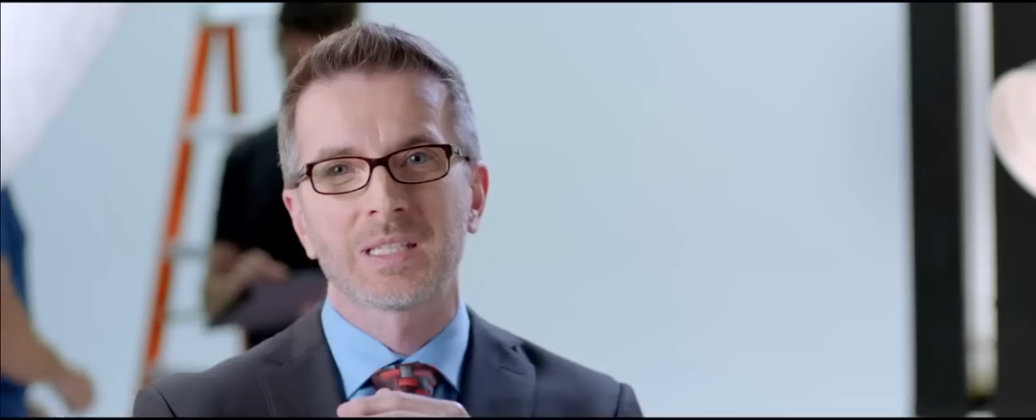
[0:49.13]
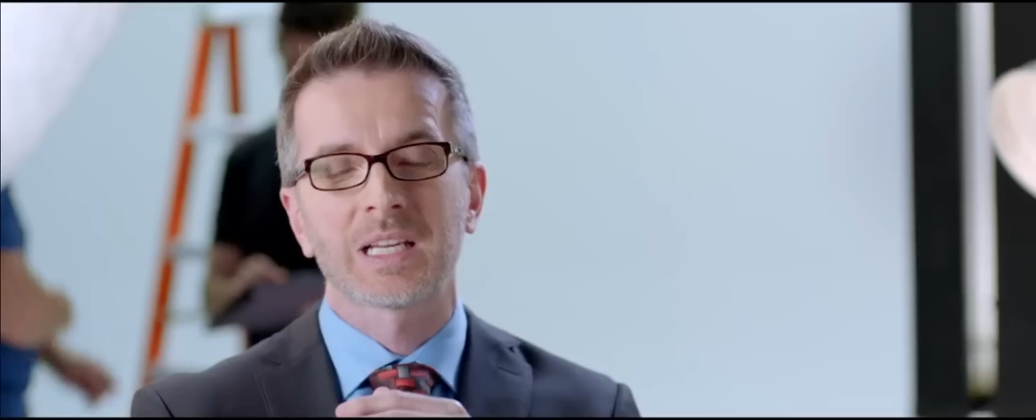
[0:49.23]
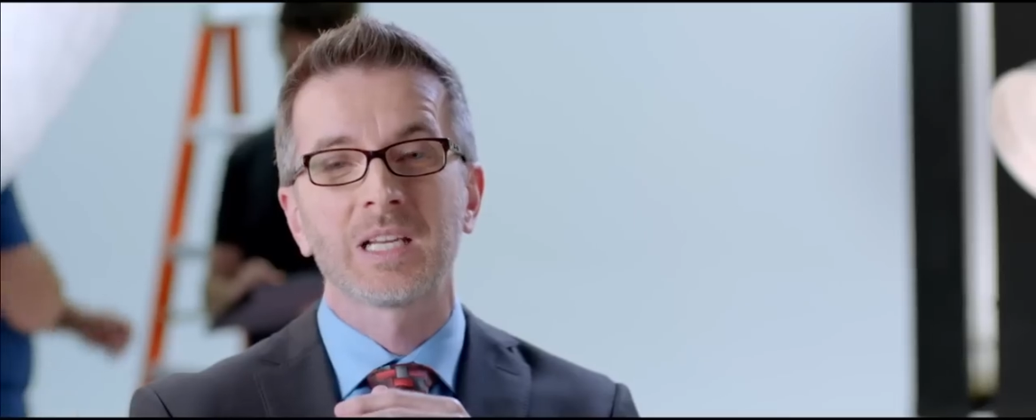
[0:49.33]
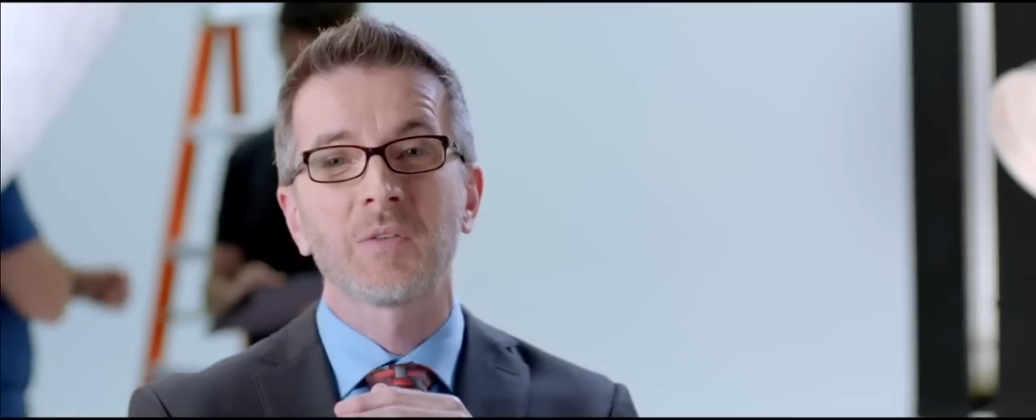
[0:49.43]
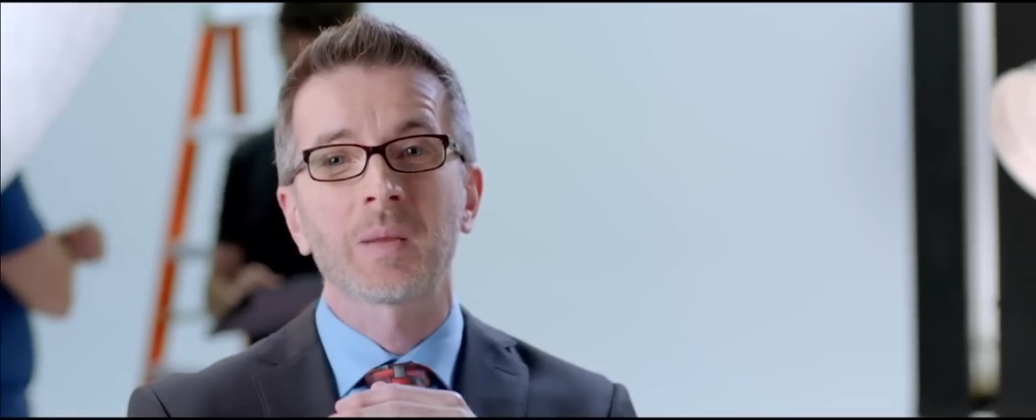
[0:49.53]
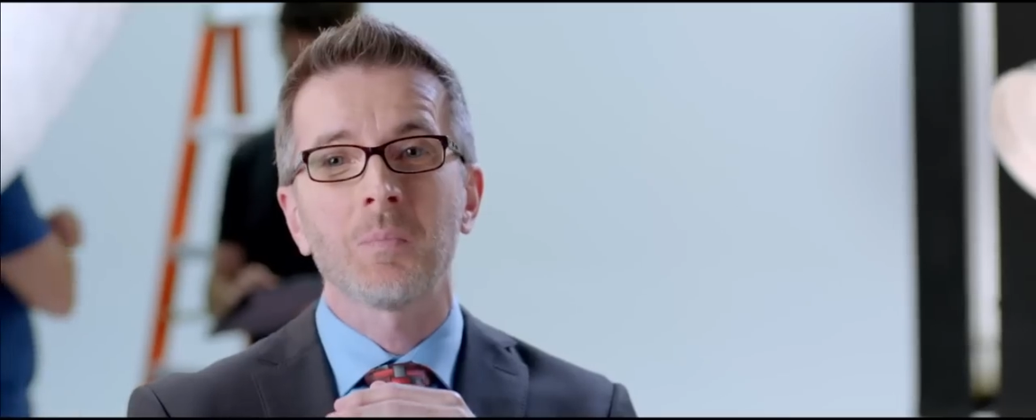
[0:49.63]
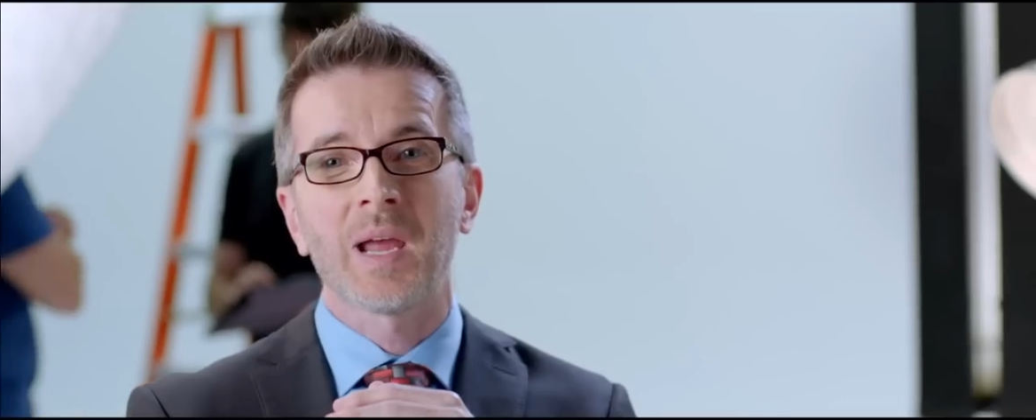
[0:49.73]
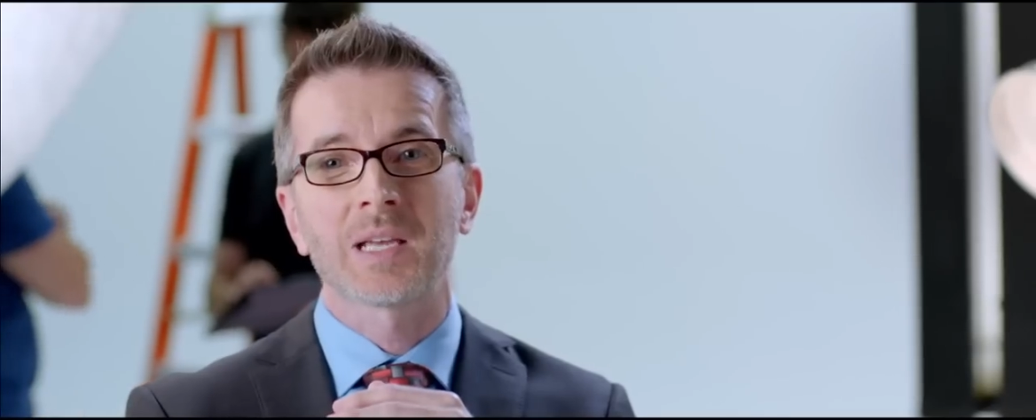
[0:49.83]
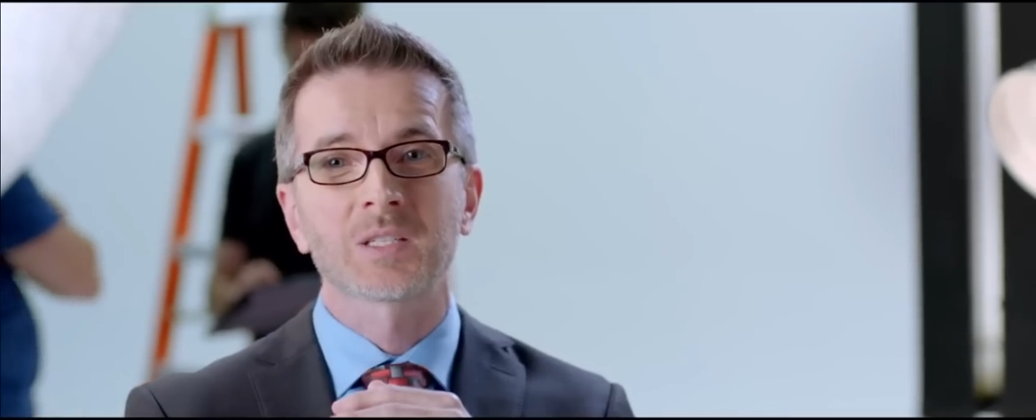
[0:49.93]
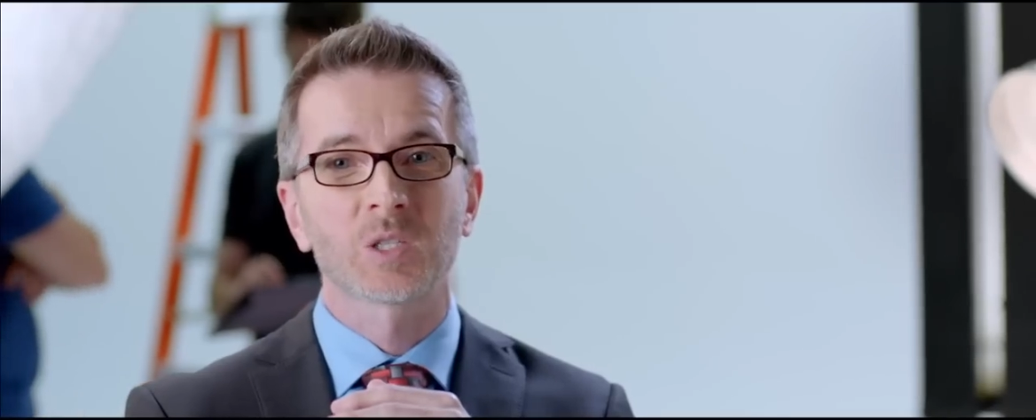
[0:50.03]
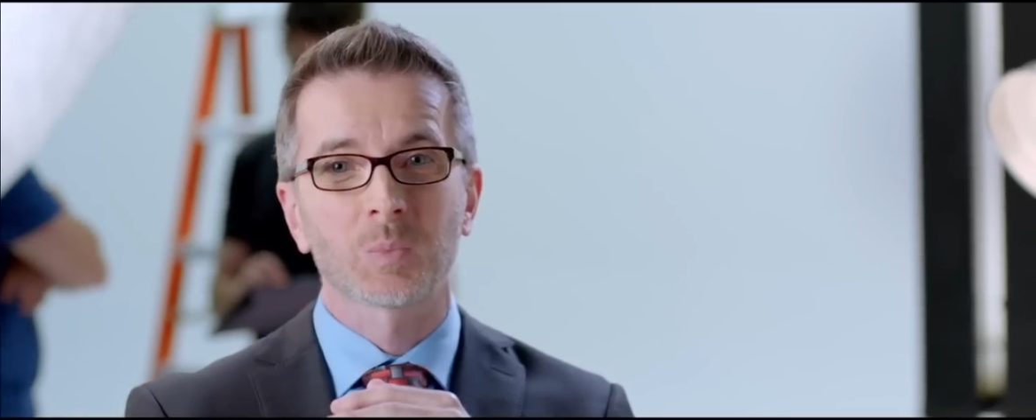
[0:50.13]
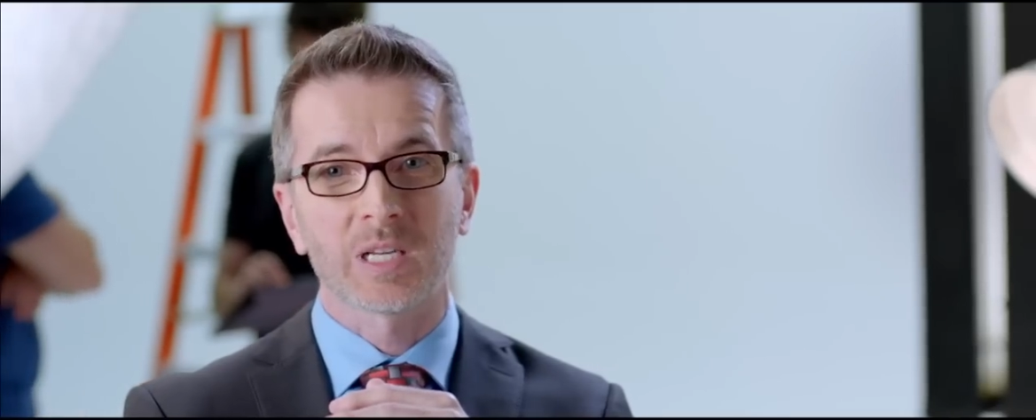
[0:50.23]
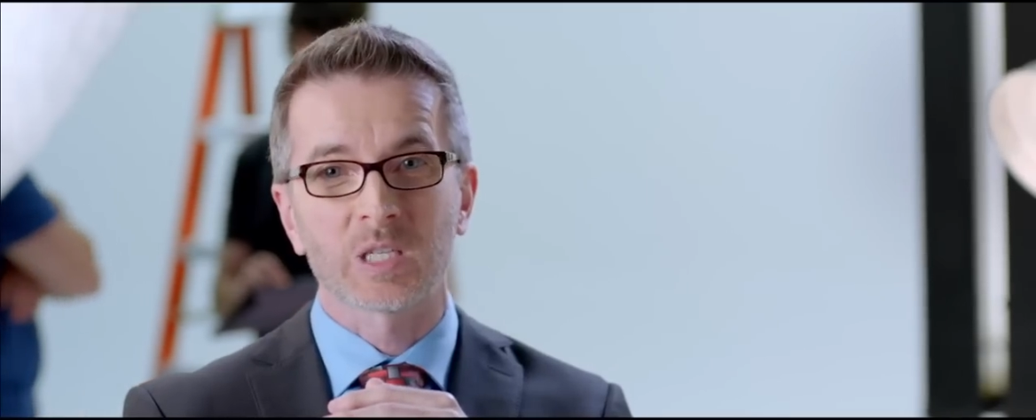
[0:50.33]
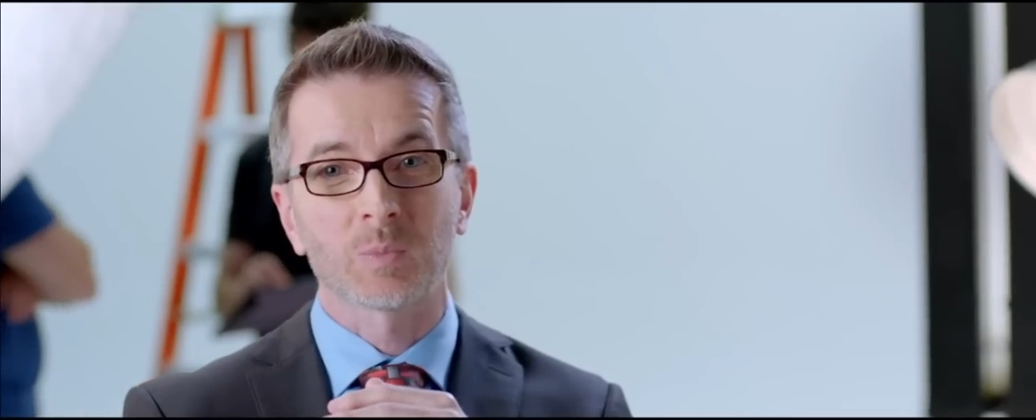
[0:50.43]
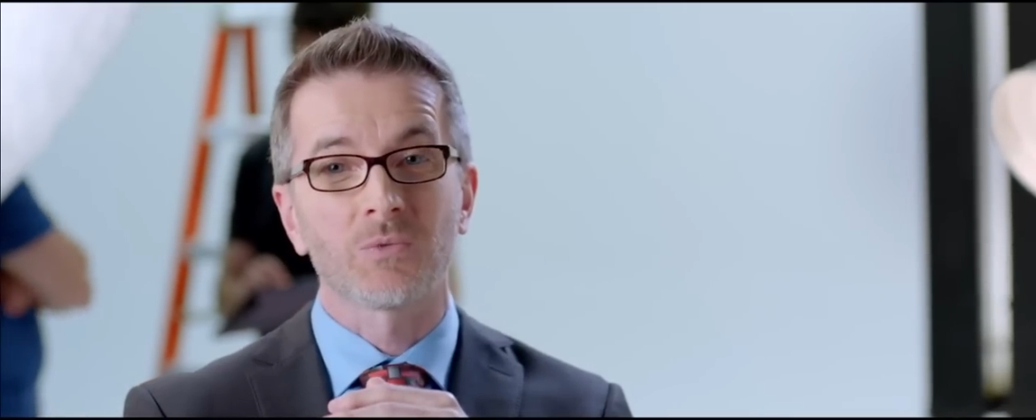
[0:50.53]
Significant mass
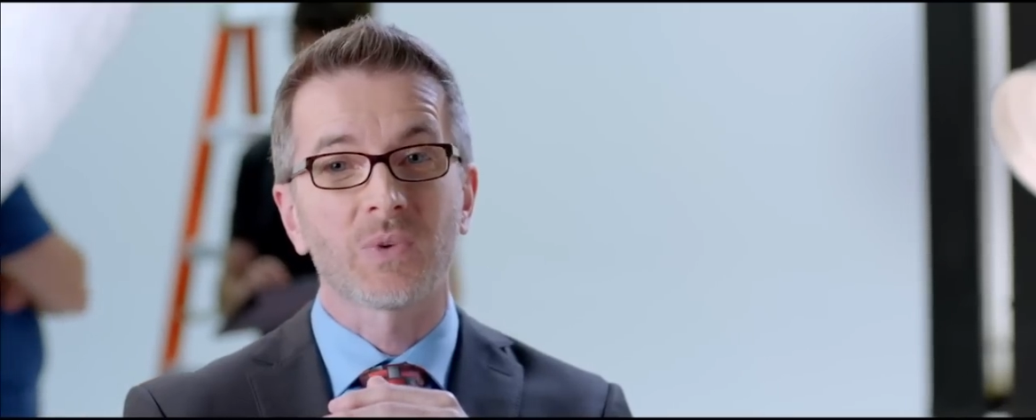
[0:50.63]
displacement